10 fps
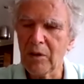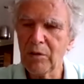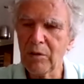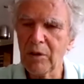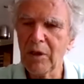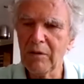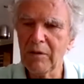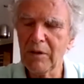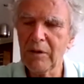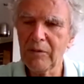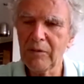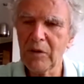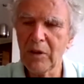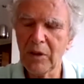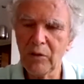recover
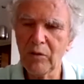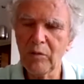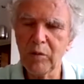the unknown